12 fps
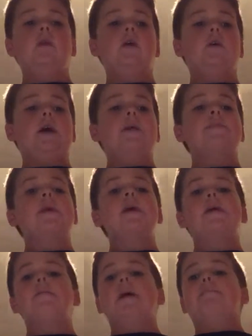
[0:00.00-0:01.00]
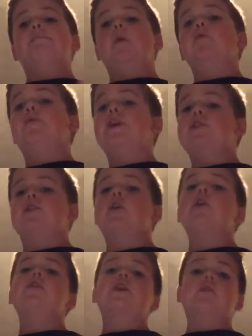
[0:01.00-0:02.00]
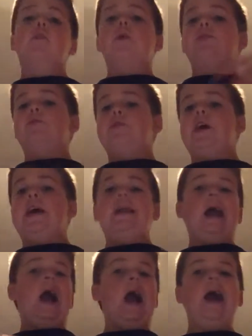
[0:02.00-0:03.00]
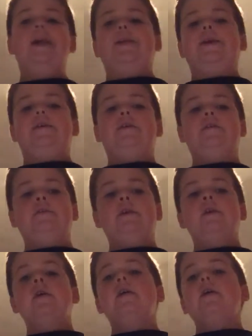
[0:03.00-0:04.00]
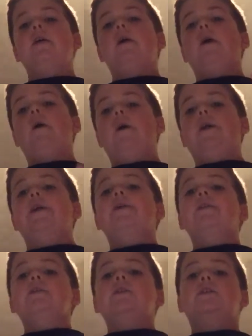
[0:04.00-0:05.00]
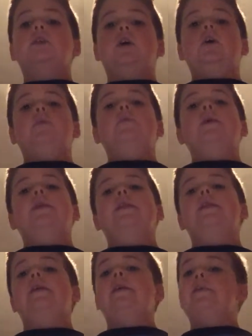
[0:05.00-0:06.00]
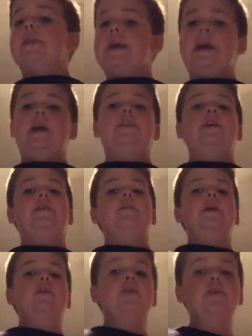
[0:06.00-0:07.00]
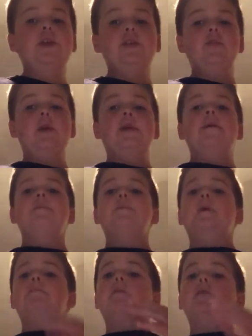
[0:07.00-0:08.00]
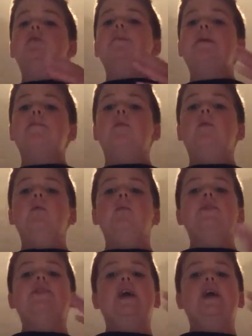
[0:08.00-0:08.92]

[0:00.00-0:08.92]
Okay, and make both digits, so that's 1 through 10, out of there. Odd. So, and they can't think of like 33, but most people would